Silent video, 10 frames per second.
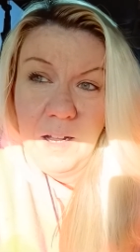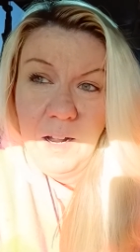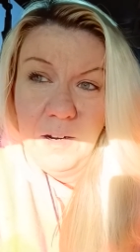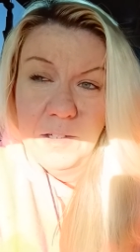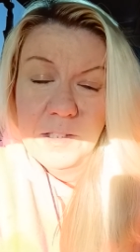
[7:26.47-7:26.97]

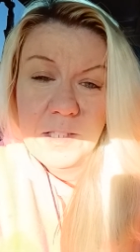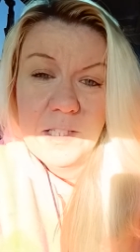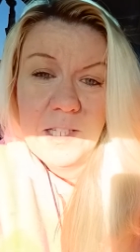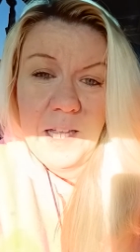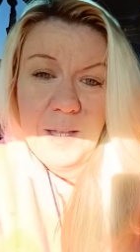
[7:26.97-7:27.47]
are in the
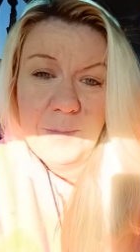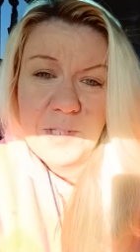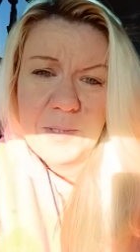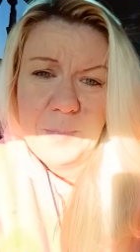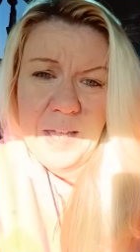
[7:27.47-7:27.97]
same
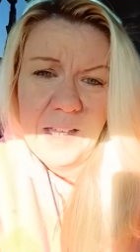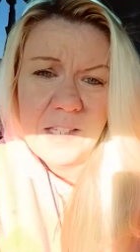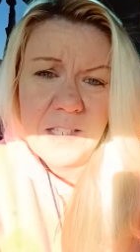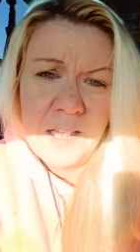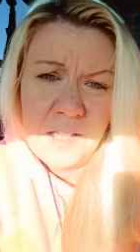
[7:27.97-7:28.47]

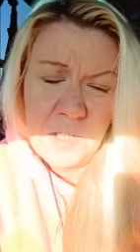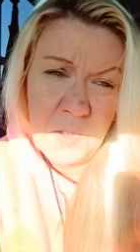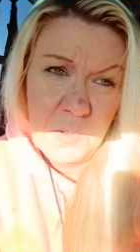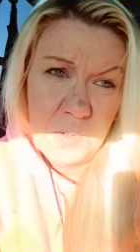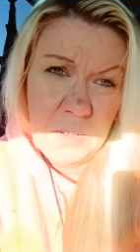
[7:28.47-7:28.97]
space as
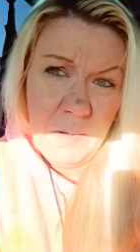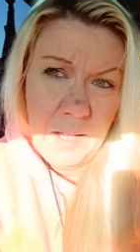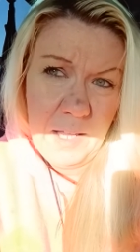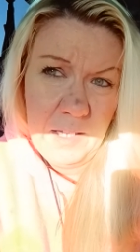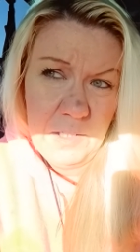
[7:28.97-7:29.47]
you,
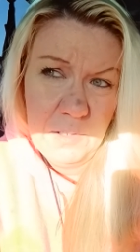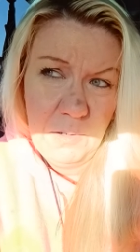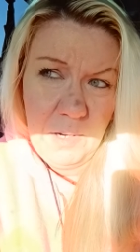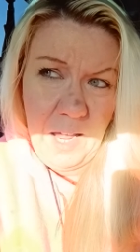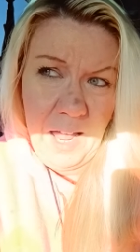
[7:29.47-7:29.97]
and you
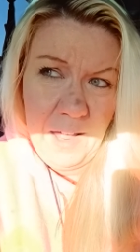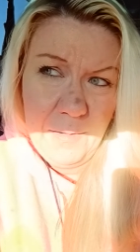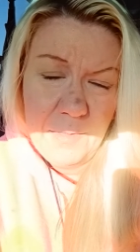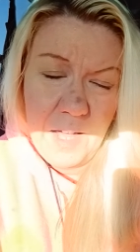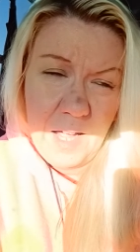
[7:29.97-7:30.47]
don't
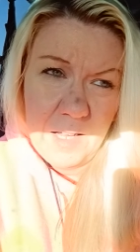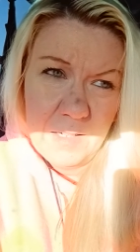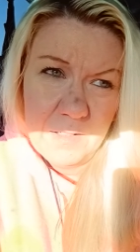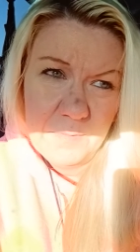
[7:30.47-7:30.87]
have that